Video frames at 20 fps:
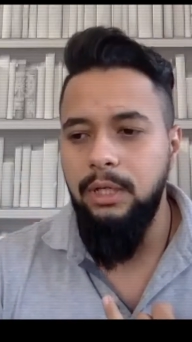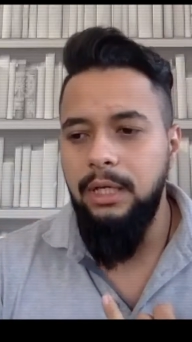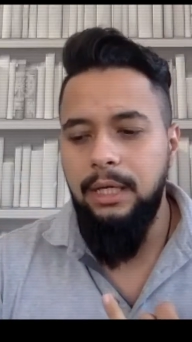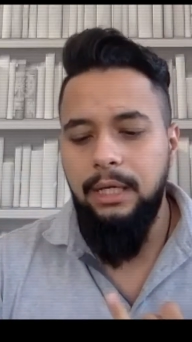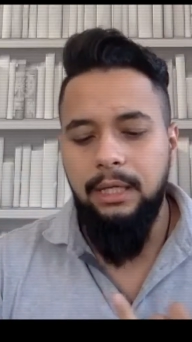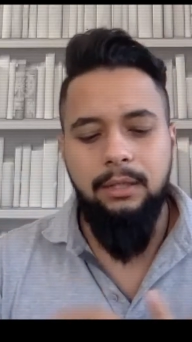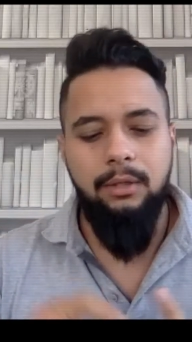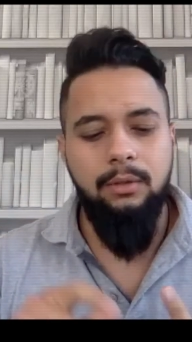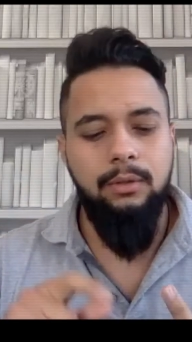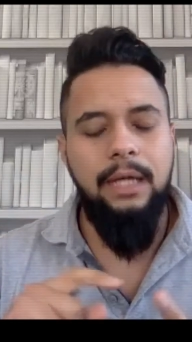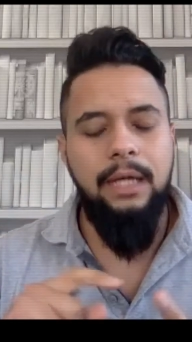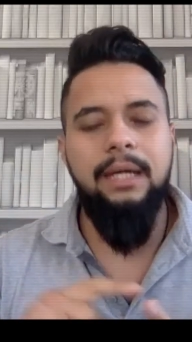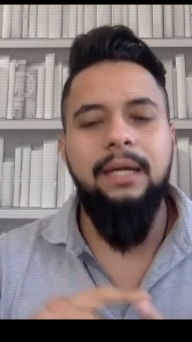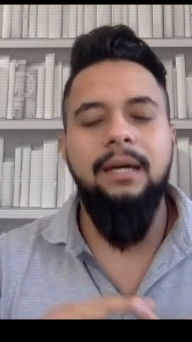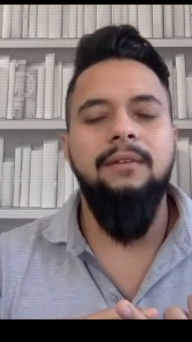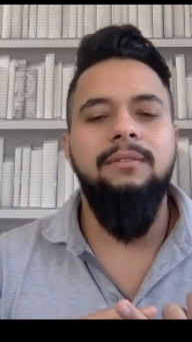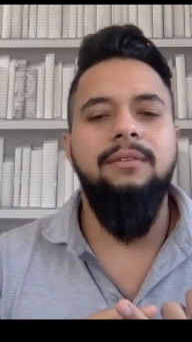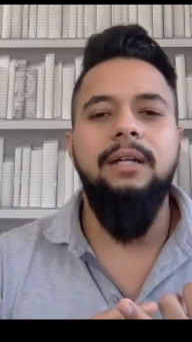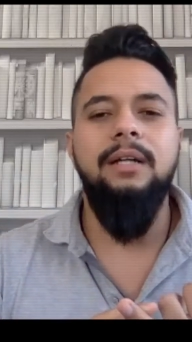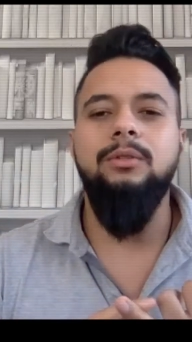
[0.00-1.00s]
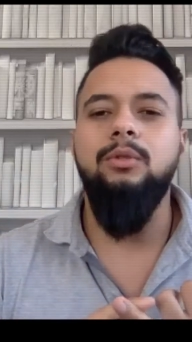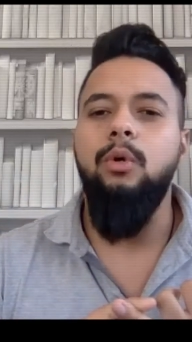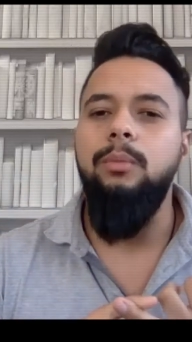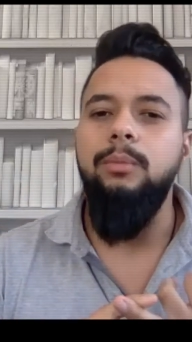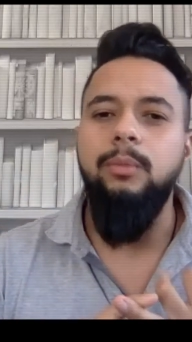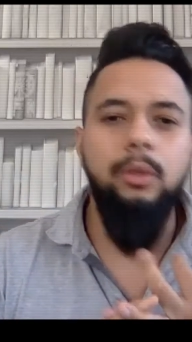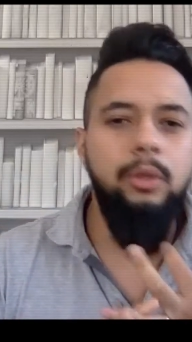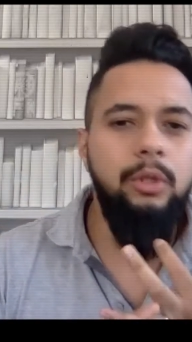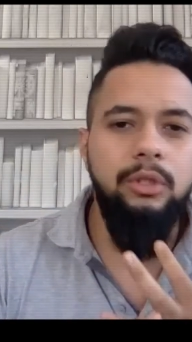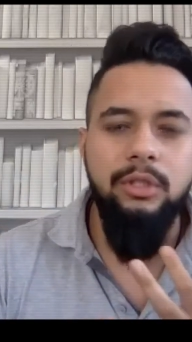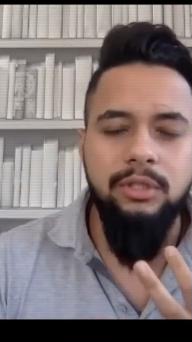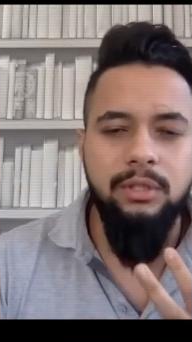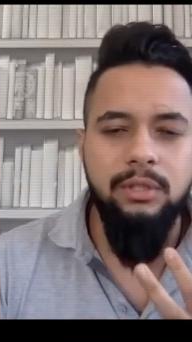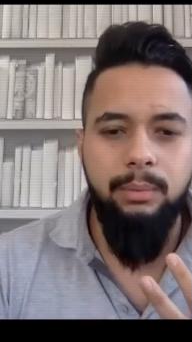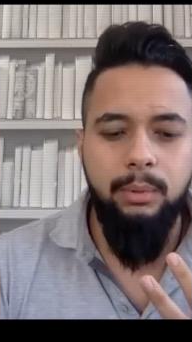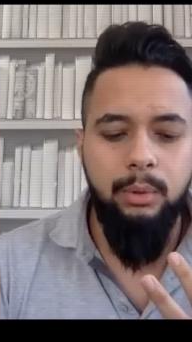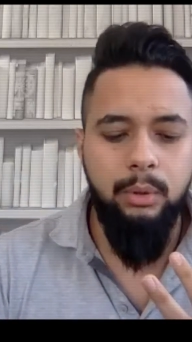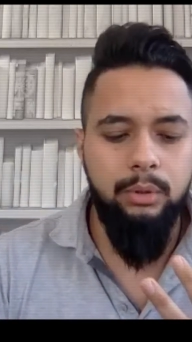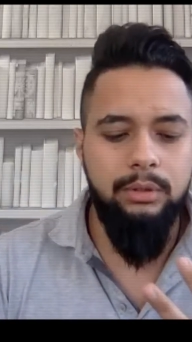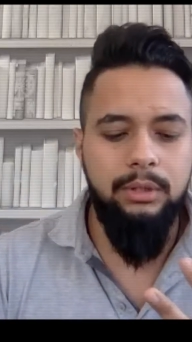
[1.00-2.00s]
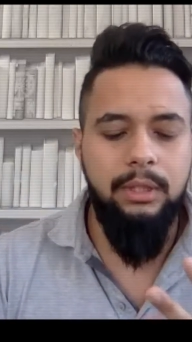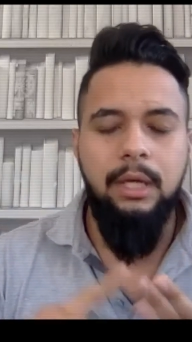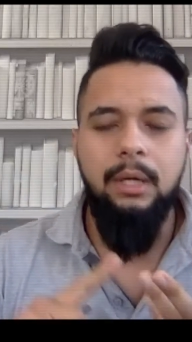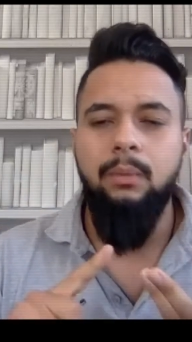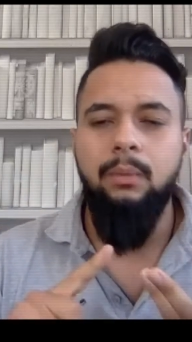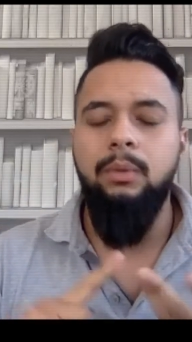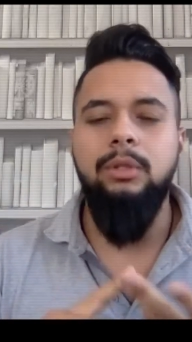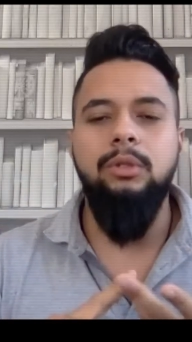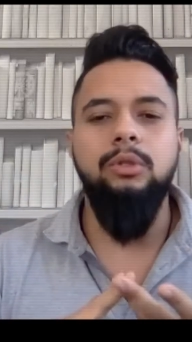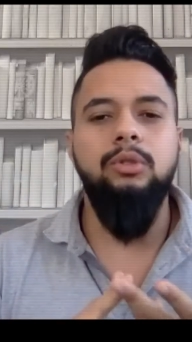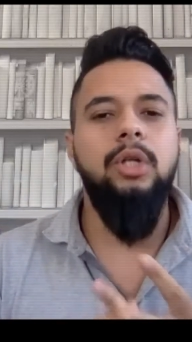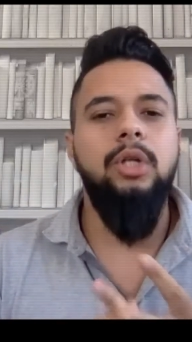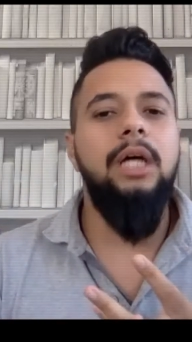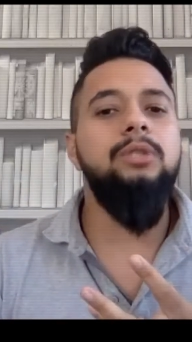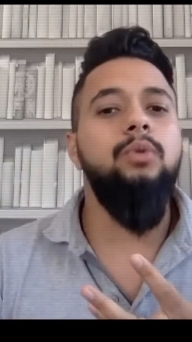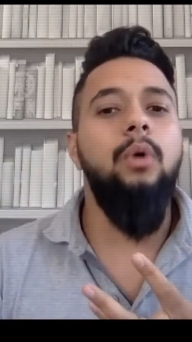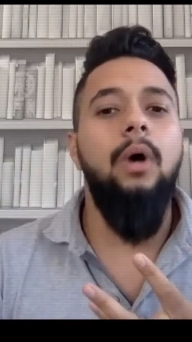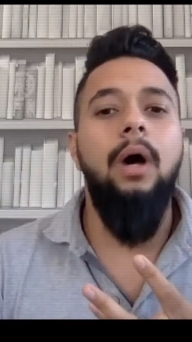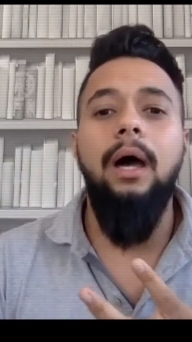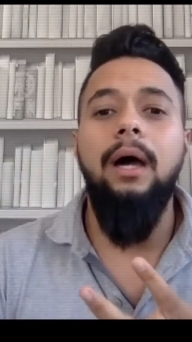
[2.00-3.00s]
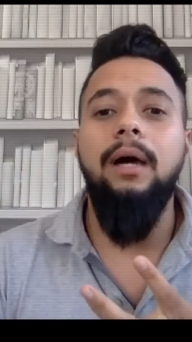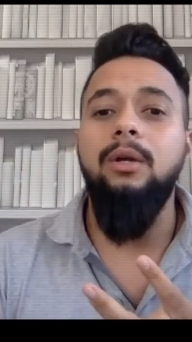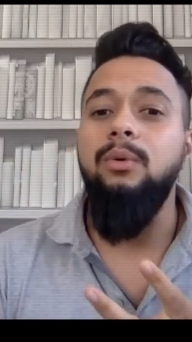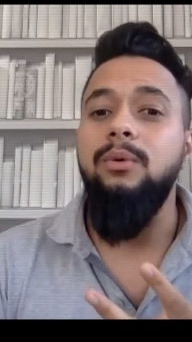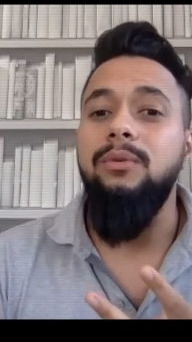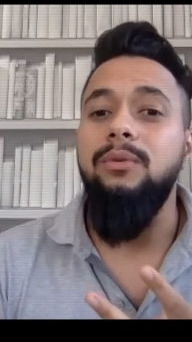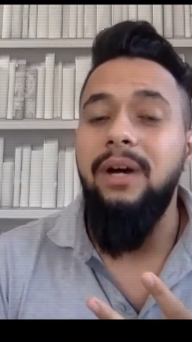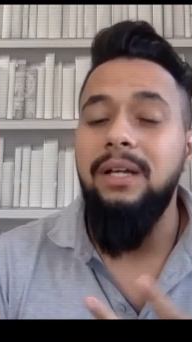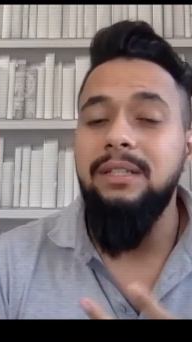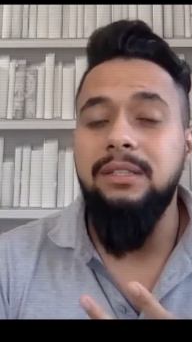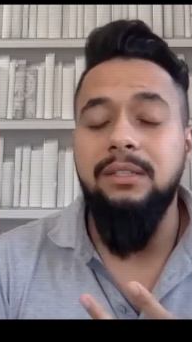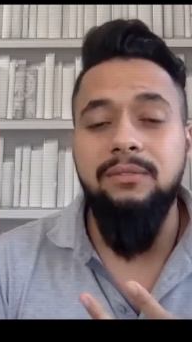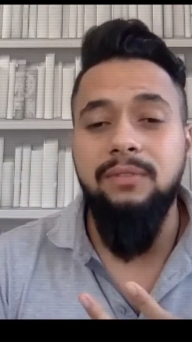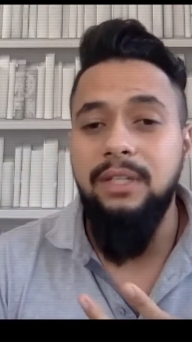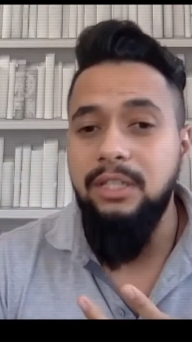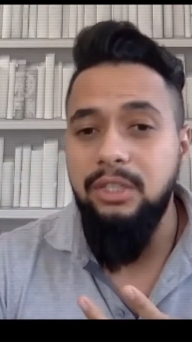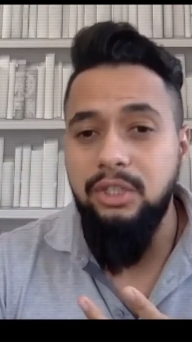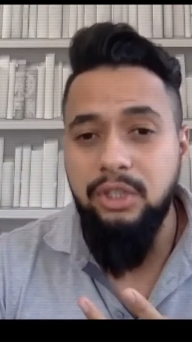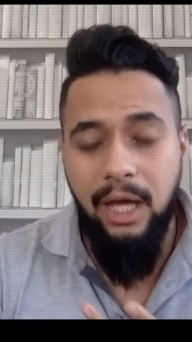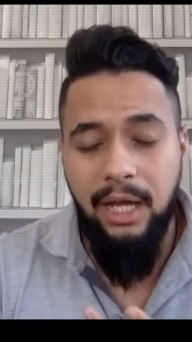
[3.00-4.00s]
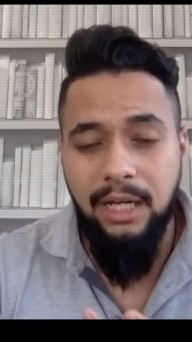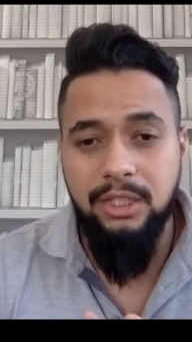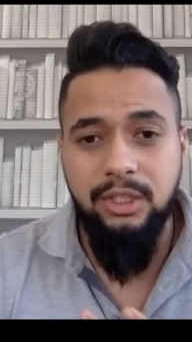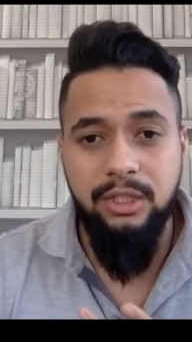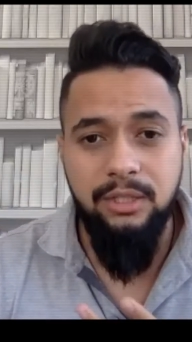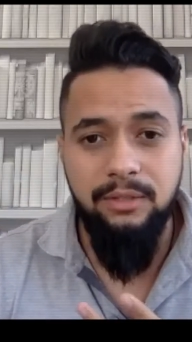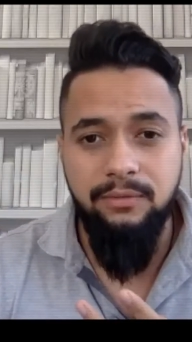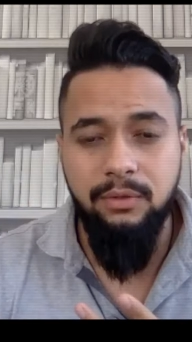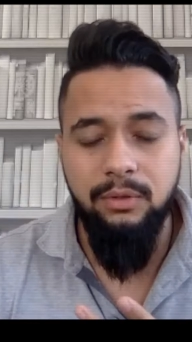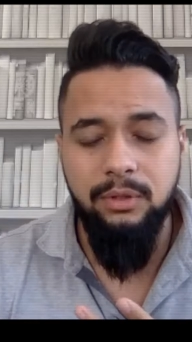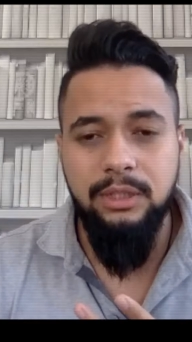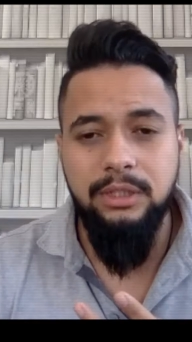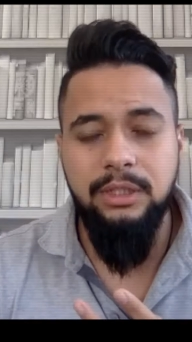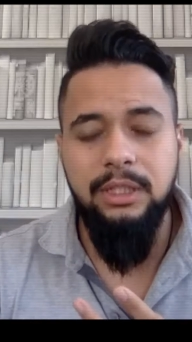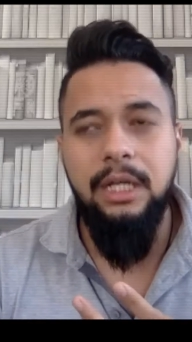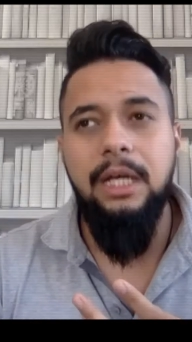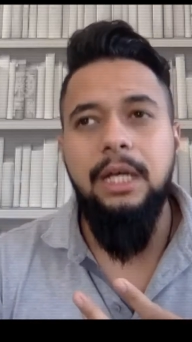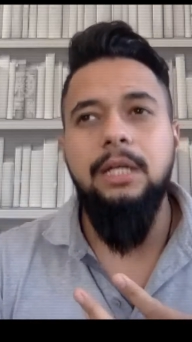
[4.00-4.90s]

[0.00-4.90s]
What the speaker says: you're not going to find community support. When you try to hire, you find it very challenging for this.